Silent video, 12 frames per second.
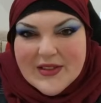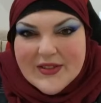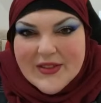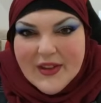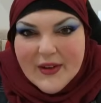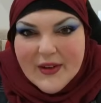
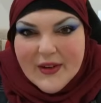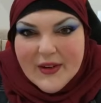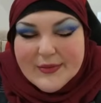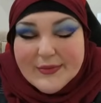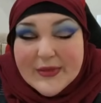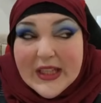So,
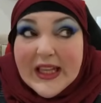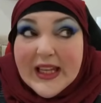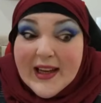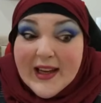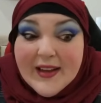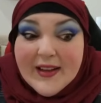
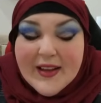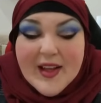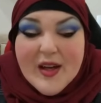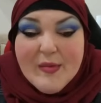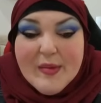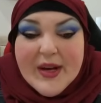yeah.
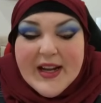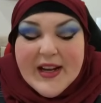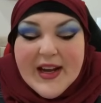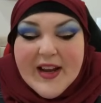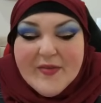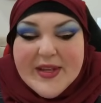
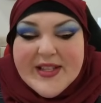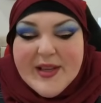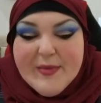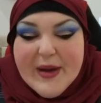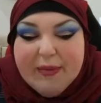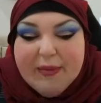But I have my
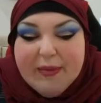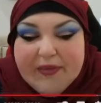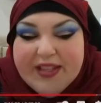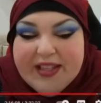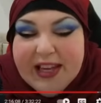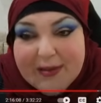CPAP. I
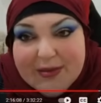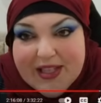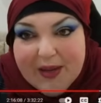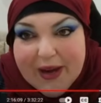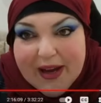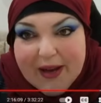have the same
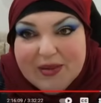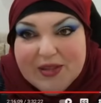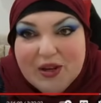CPAP.